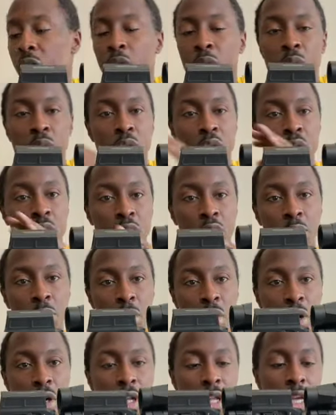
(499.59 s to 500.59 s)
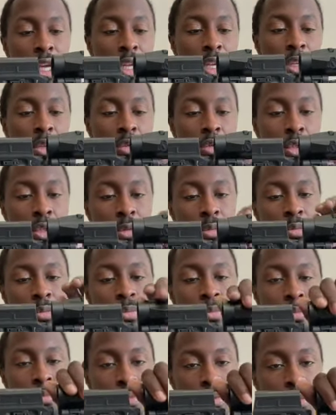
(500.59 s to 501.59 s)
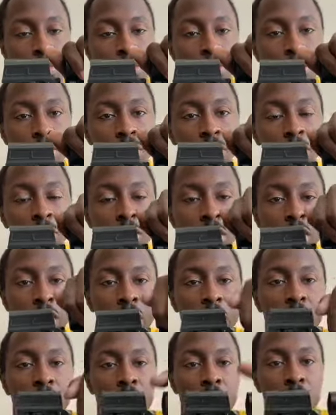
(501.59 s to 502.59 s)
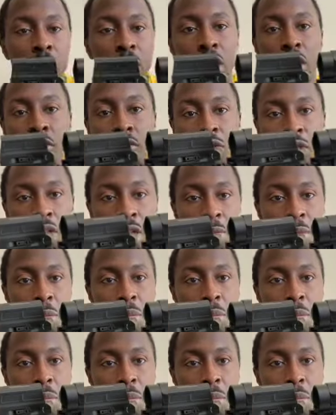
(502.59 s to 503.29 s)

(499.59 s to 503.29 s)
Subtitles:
was so small, I had to do some different type of